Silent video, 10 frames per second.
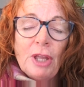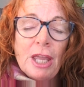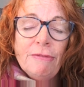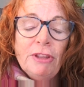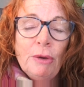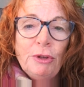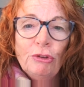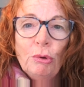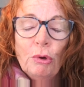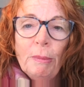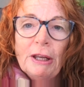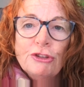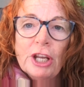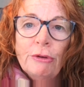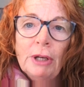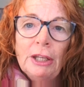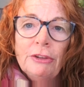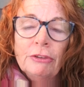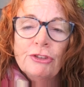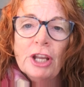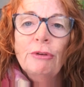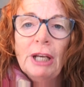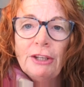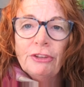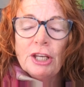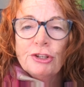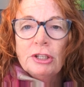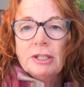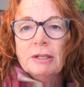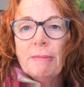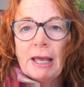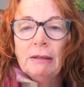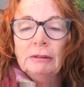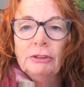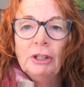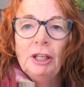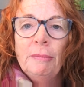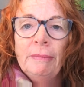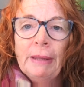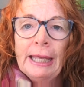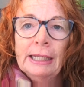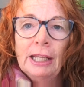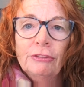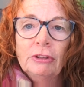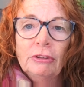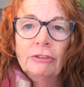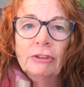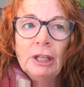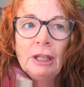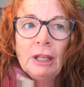even though we talk about generalizations about adolescents,